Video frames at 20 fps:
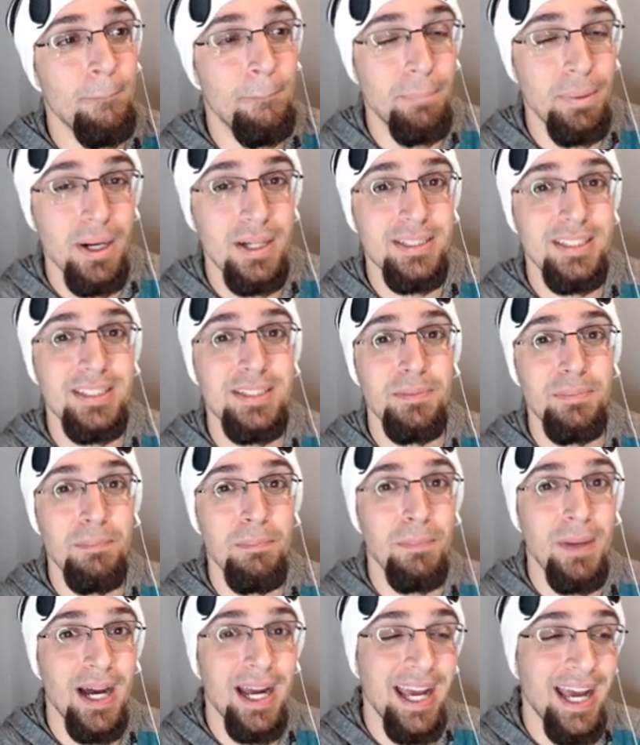bust
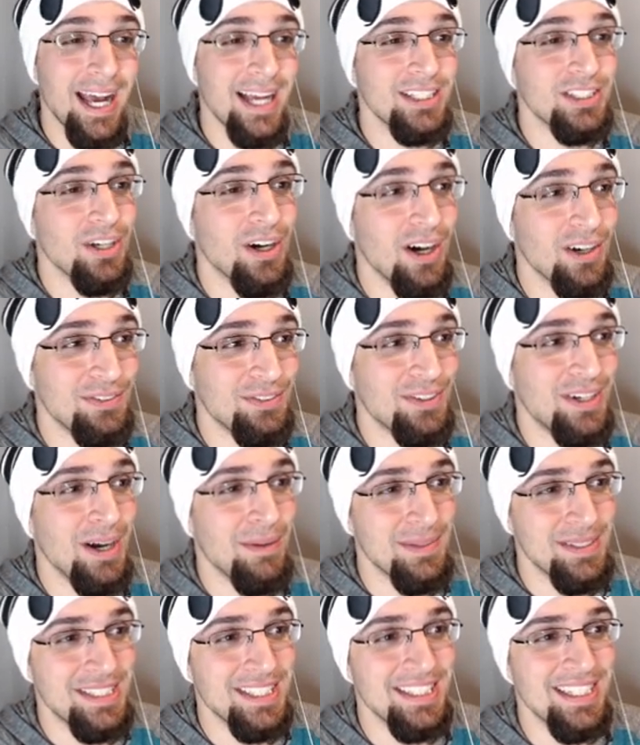my ass off
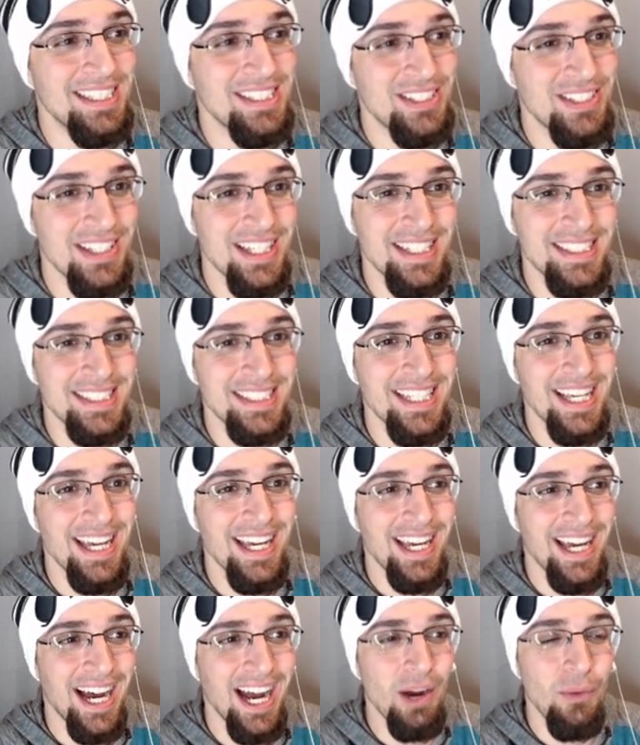coming to the, into this.
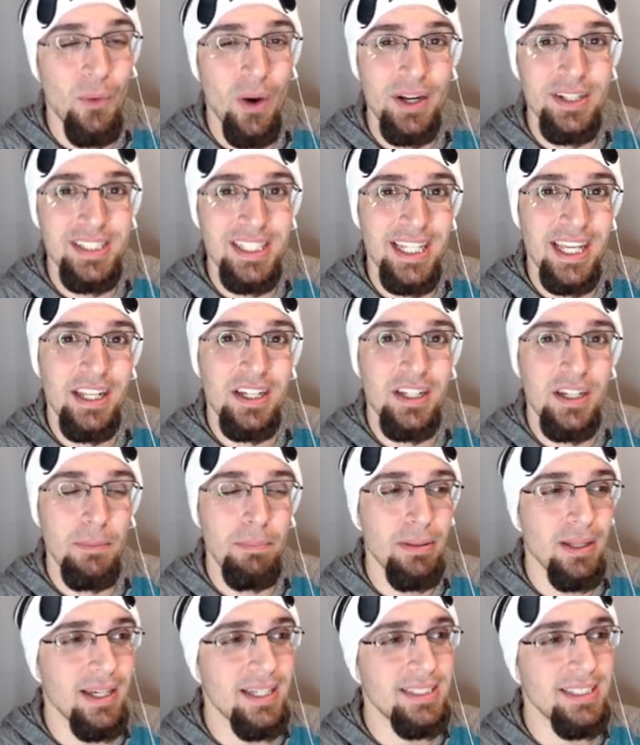I want us to get a
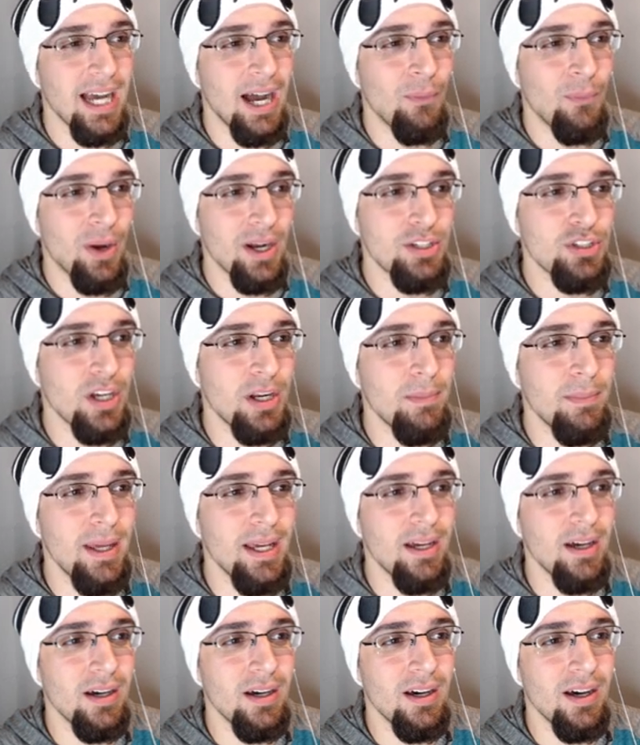good place. I want to try to
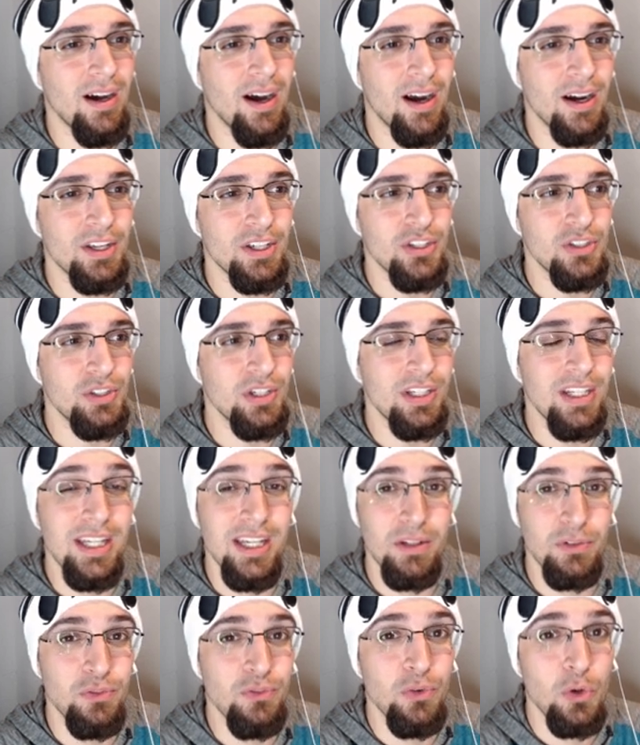make uh, our union
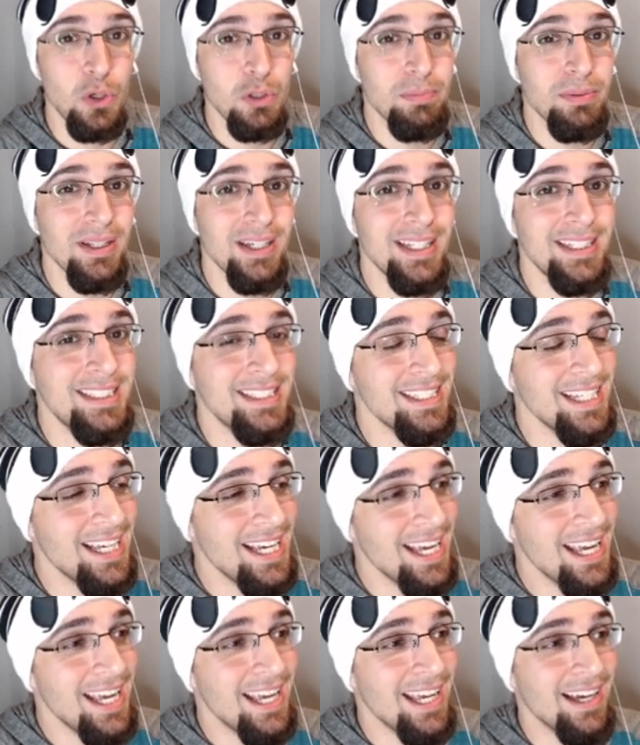hit fourth place.
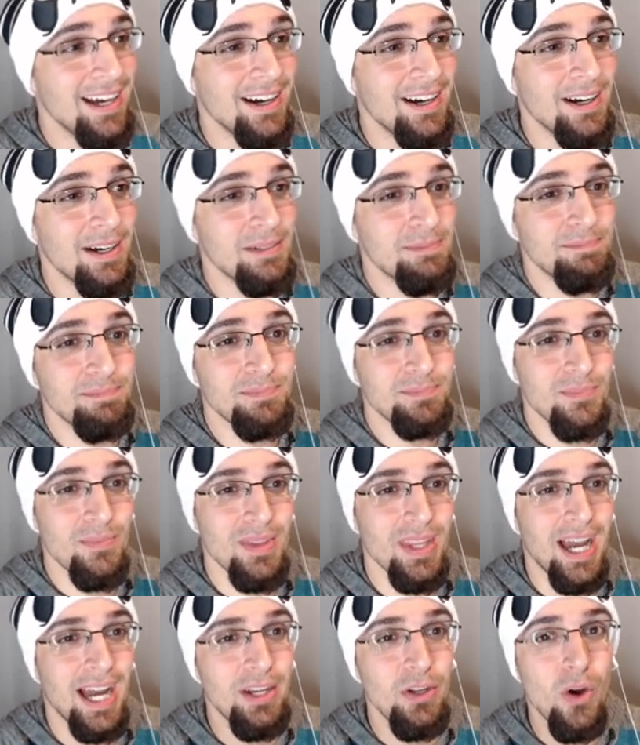Um,
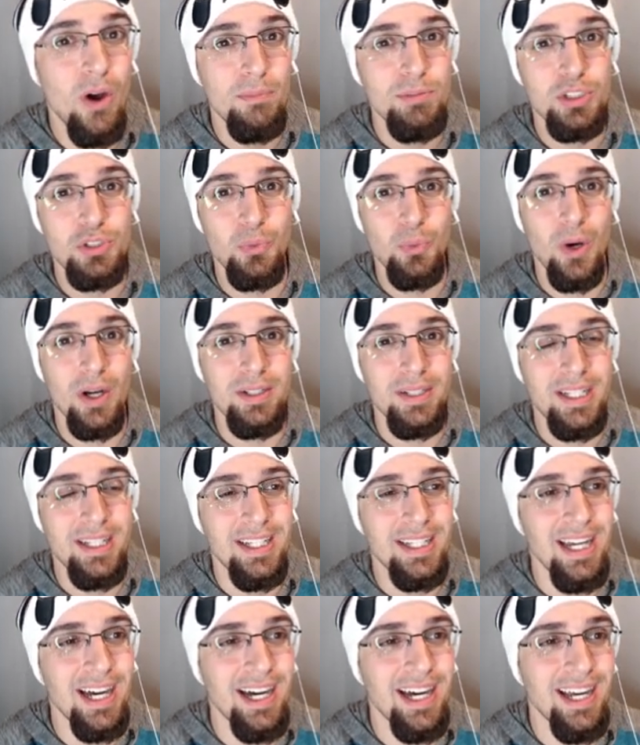I know I'm just one
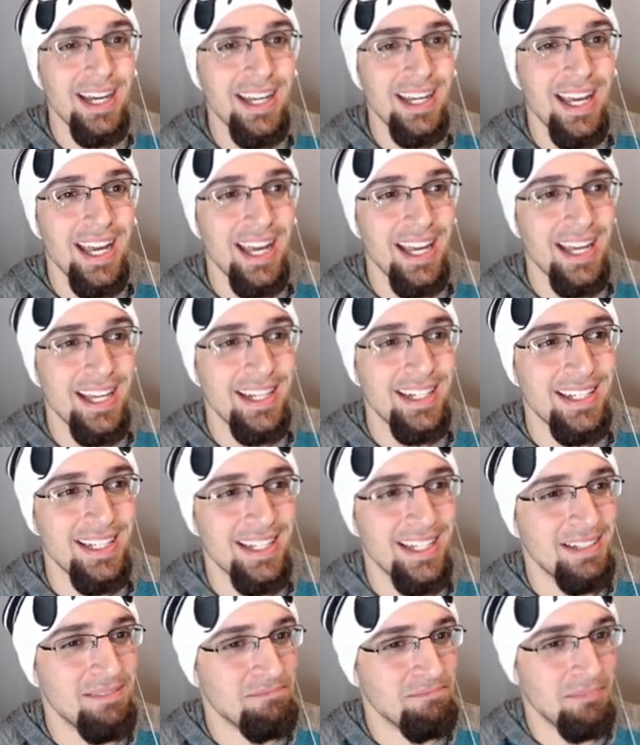guy and
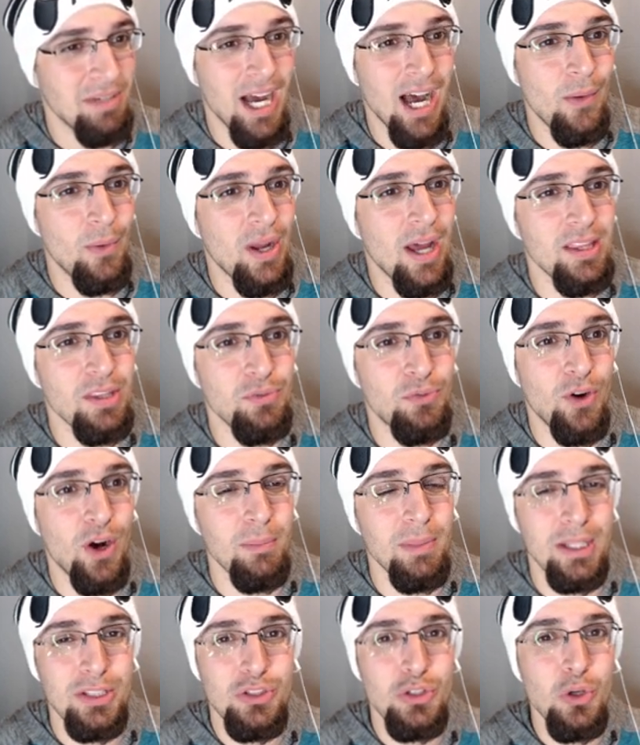I would have to
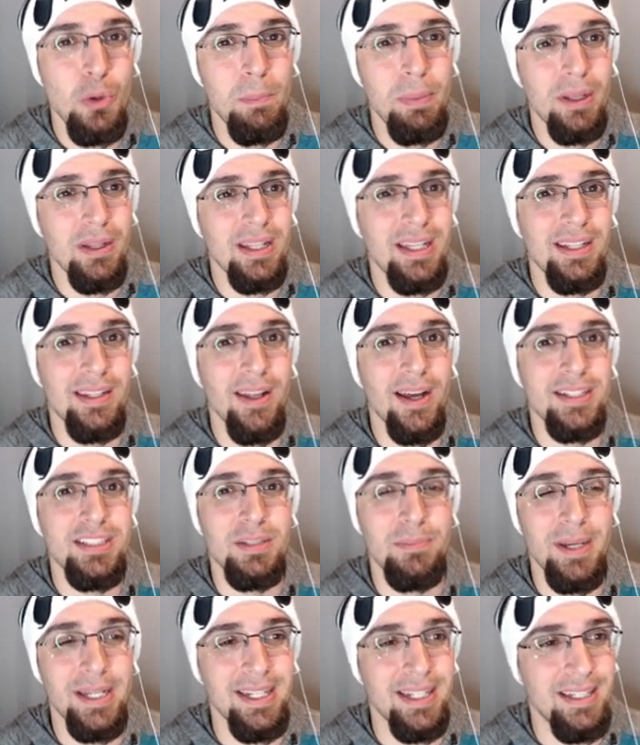farm like 2 billion lux
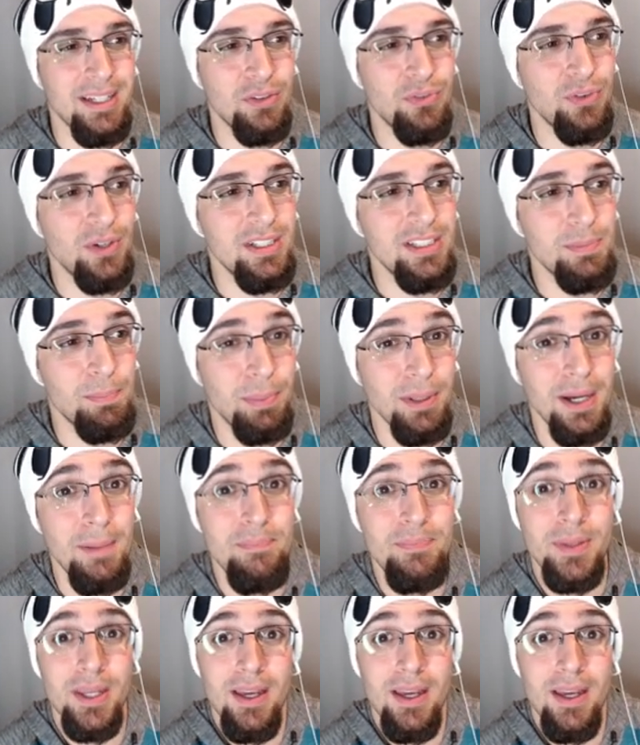to make a difference, but